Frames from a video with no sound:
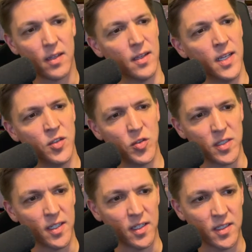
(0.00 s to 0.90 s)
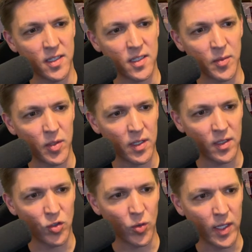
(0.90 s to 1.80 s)
Interesting to see someone
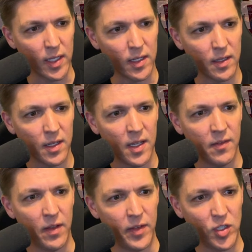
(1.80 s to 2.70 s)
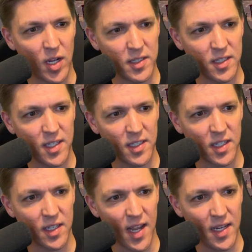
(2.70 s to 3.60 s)
enjoying it. Vivian Johnson says,
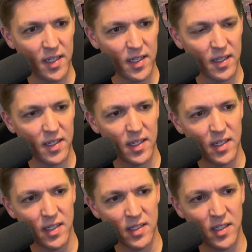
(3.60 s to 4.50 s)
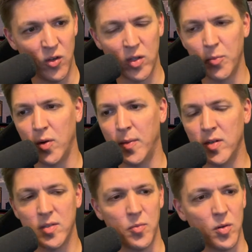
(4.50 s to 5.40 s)
good night. See you on the premiere
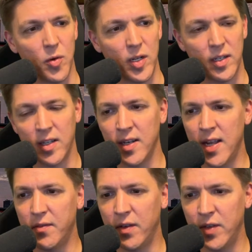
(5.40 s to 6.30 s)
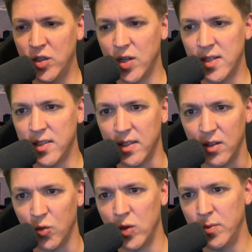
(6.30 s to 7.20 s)
tomorrow morning. Good night, Vivian Johnson.
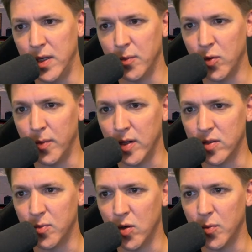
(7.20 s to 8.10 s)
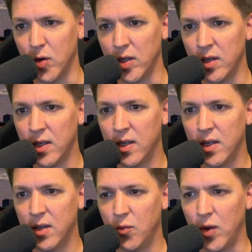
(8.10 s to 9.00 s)
There will be a premiere tomorrow morning.
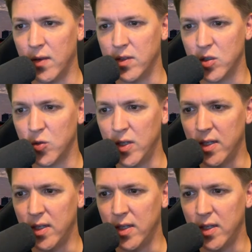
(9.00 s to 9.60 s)
We have a street